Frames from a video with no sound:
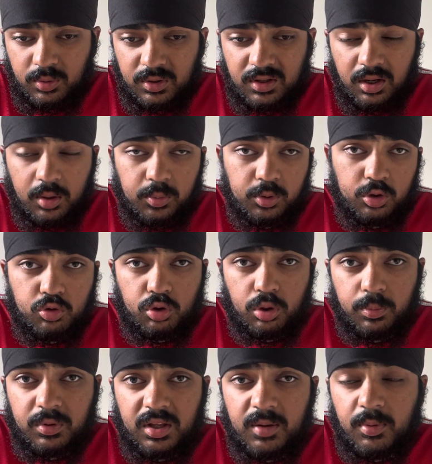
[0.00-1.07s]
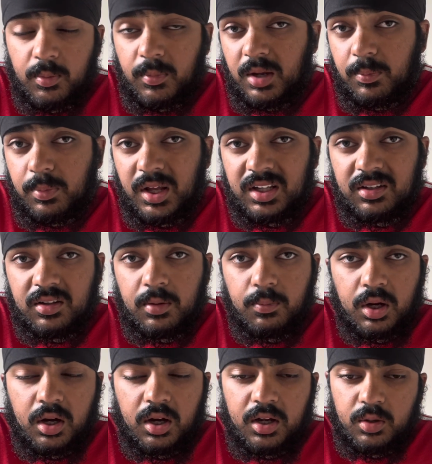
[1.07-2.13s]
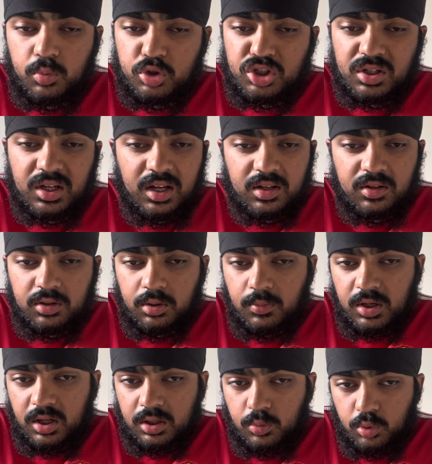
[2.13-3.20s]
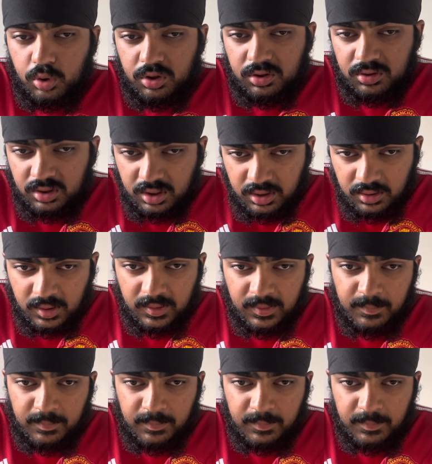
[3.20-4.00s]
He's able to drop deep and make passes in behind, which again is something that you want to see.